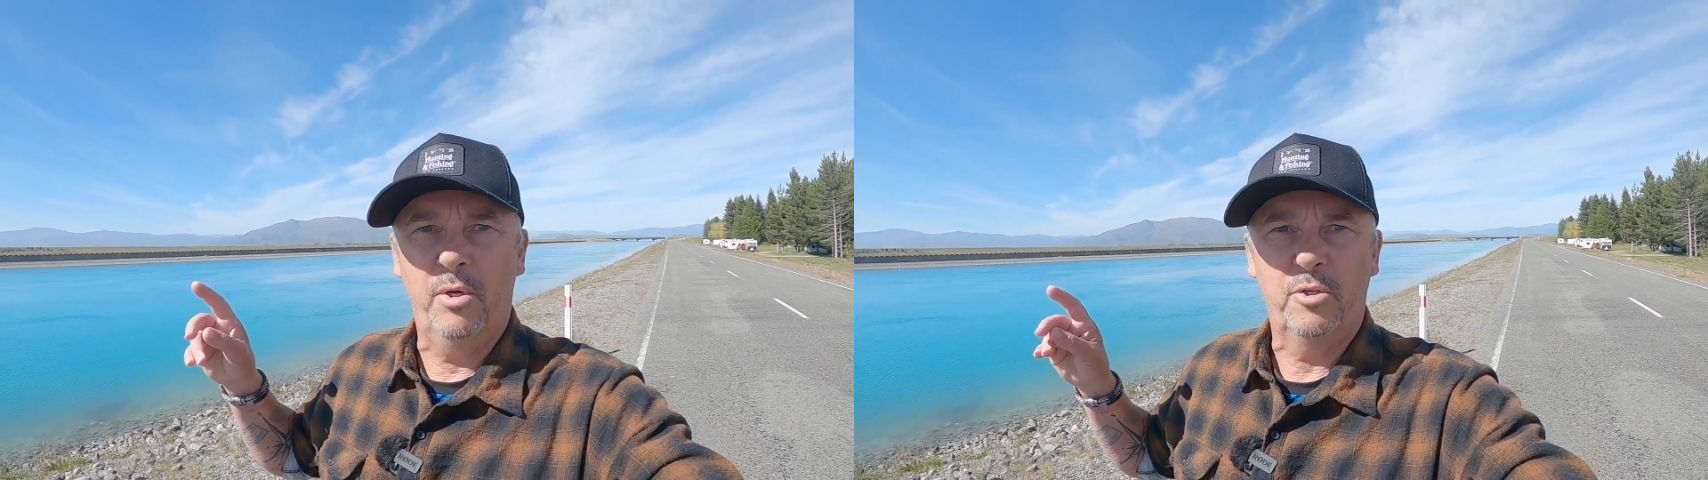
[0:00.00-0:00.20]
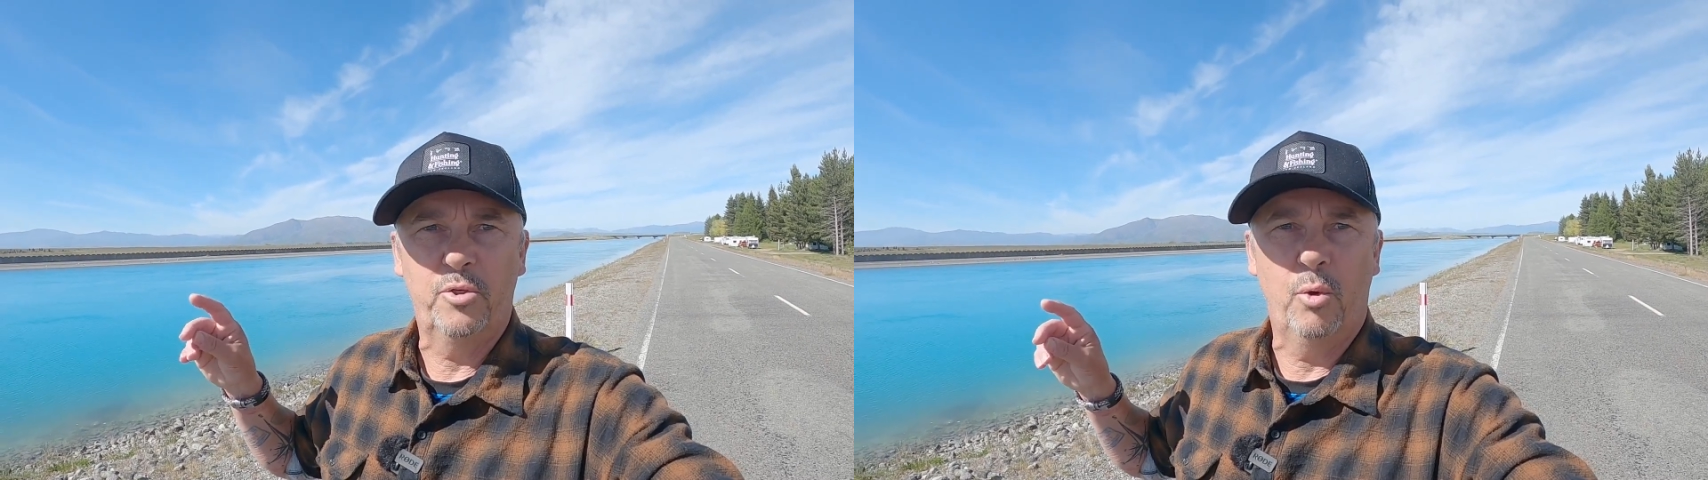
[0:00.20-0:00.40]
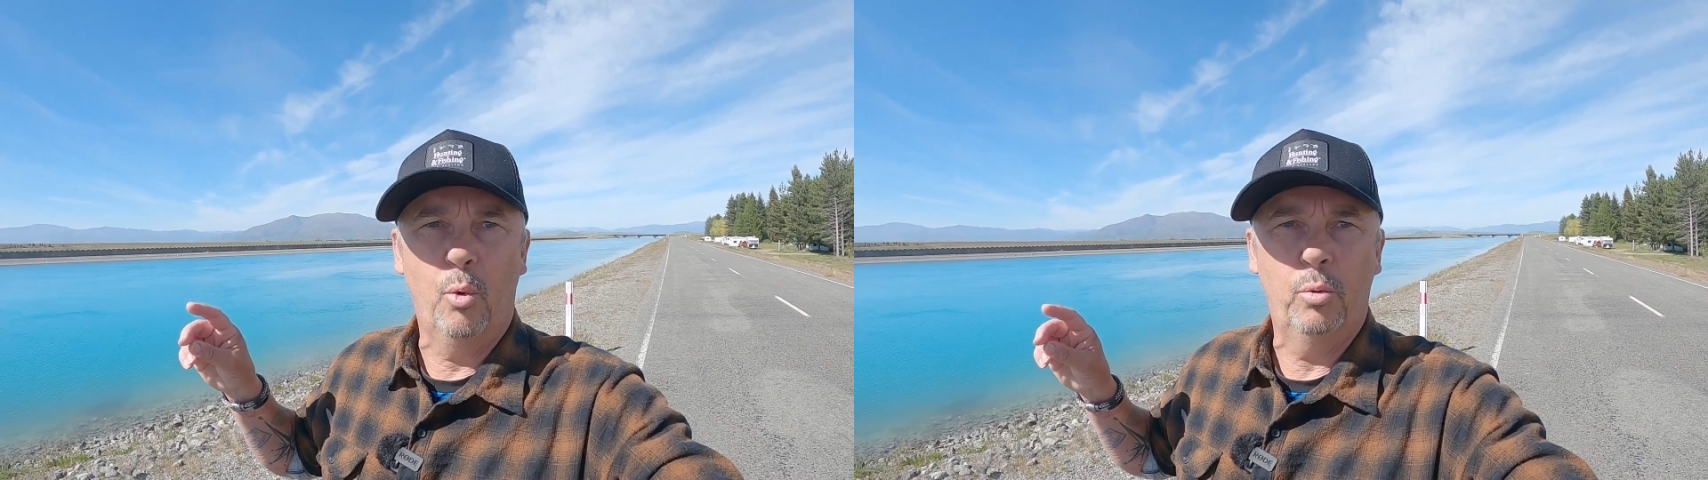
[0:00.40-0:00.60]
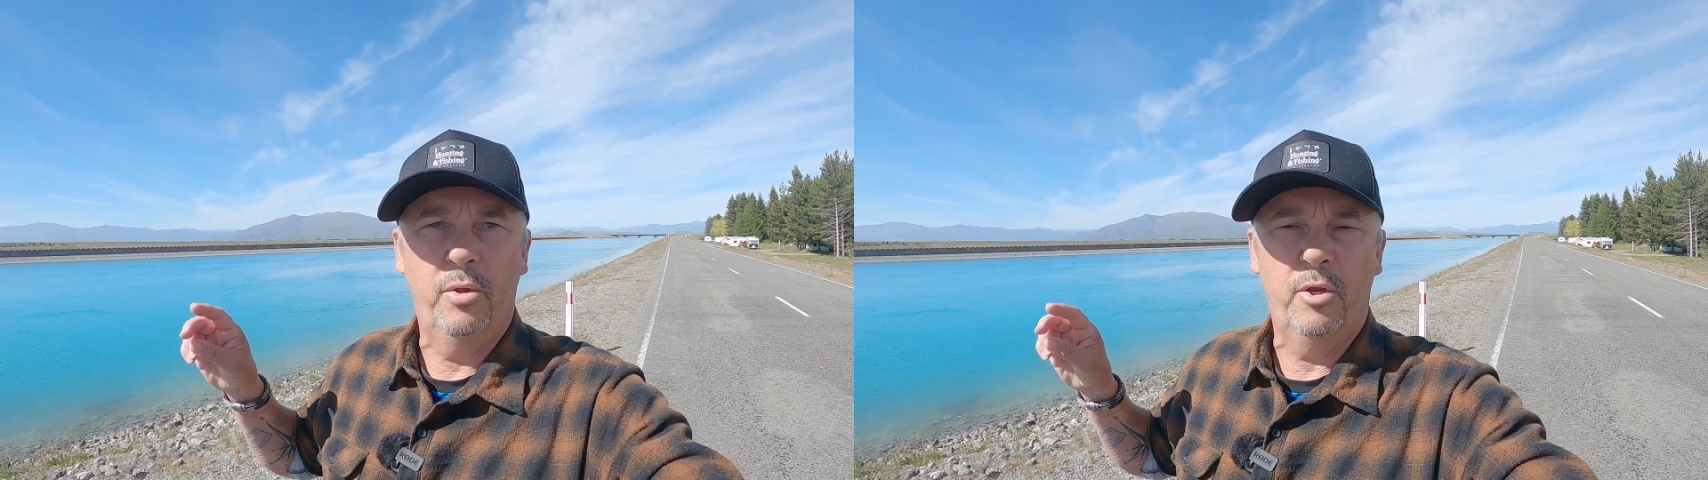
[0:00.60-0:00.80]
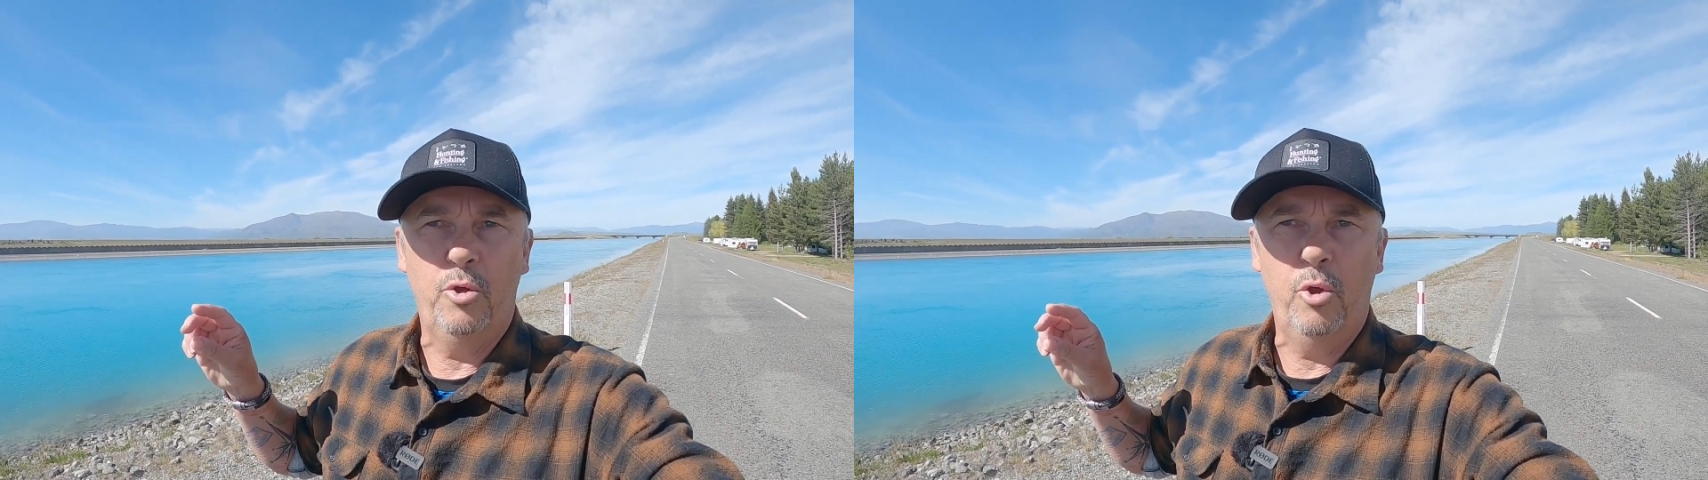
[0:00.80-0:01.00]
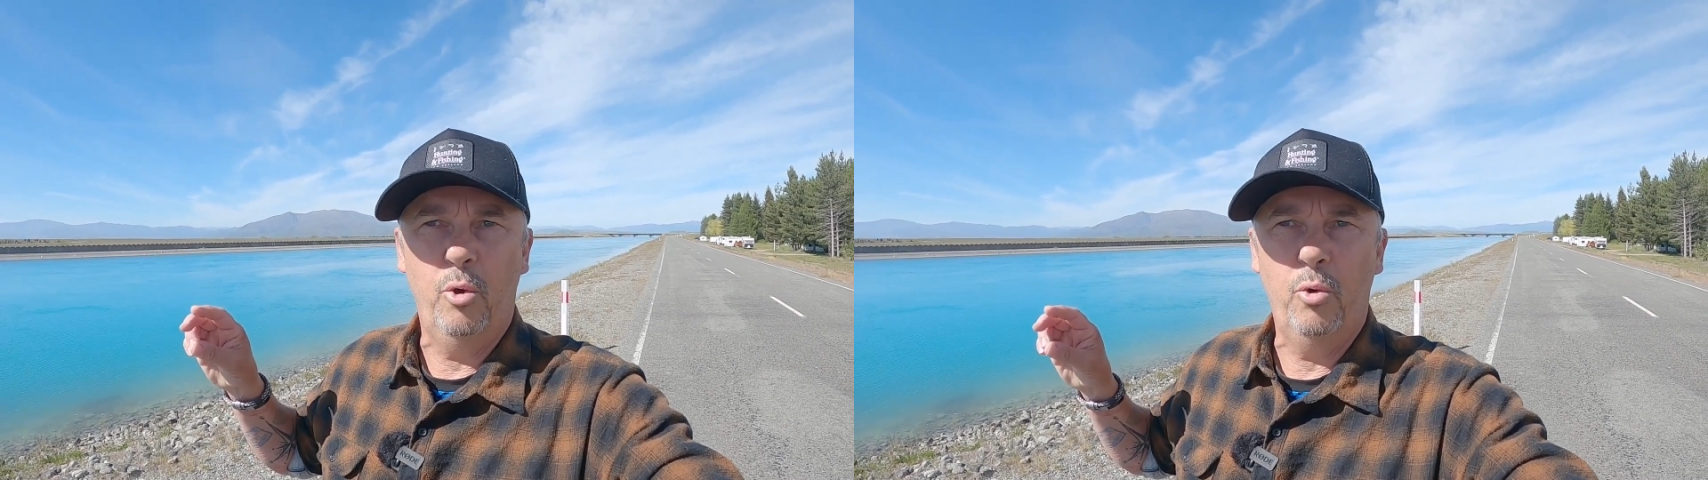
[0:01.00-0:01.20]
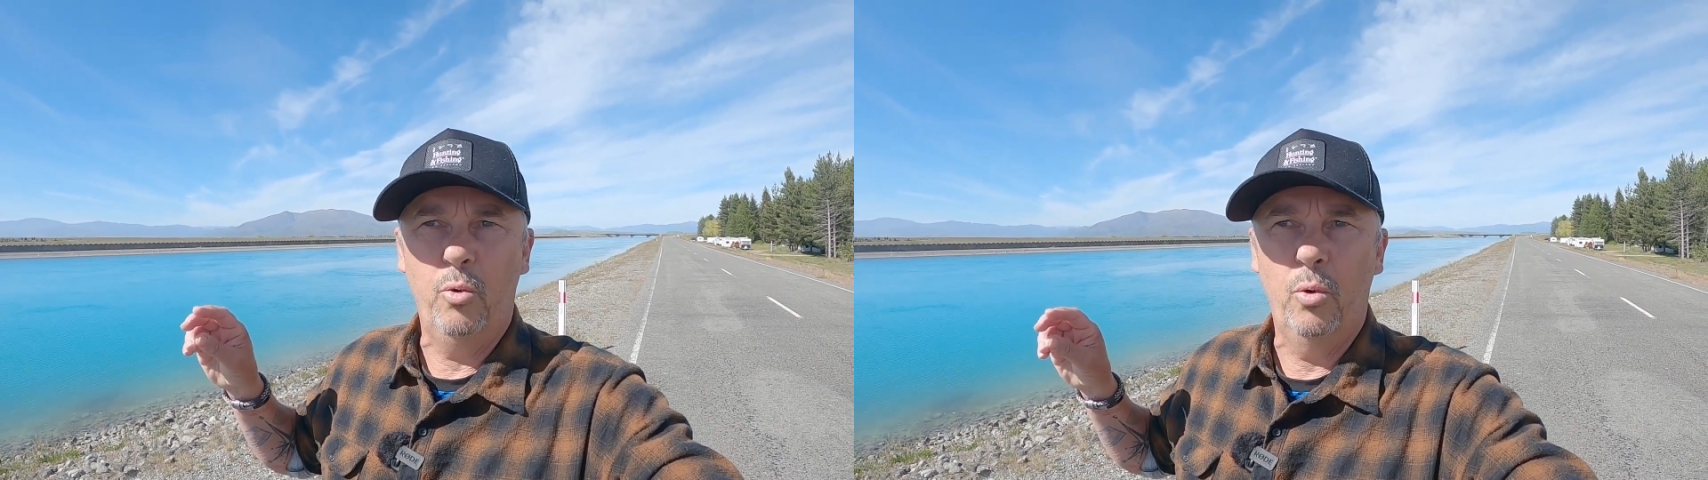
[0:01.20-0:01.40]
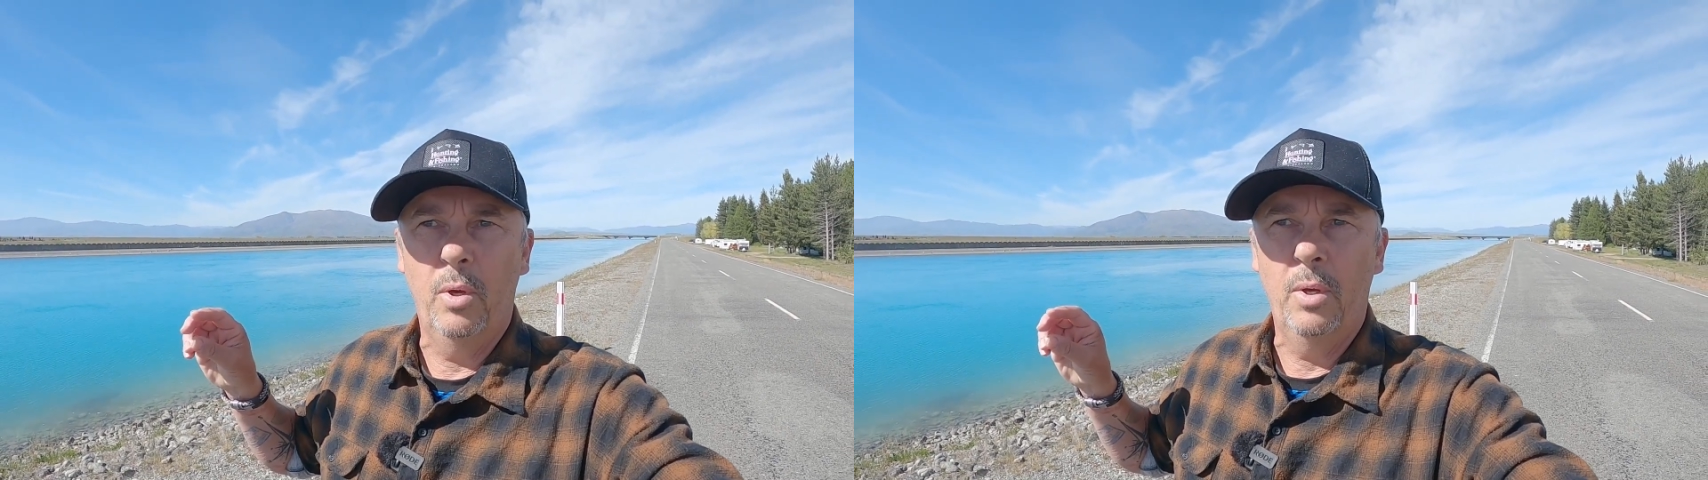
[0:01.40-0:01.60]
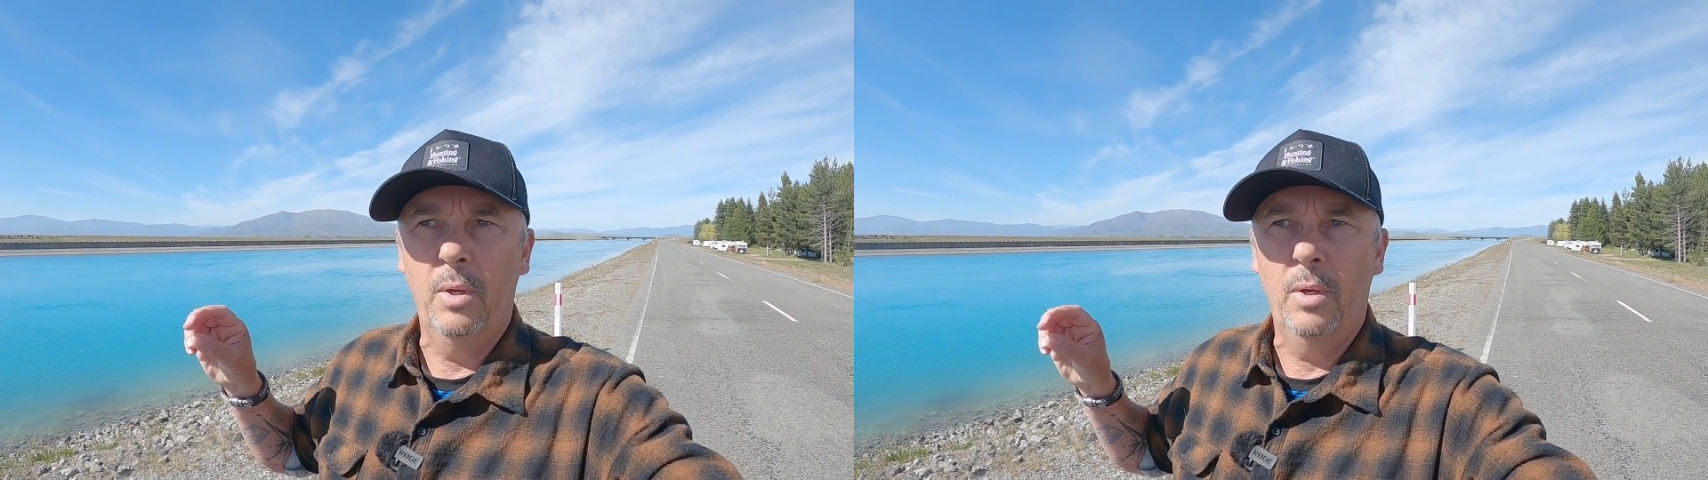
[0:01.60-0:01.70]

installed the new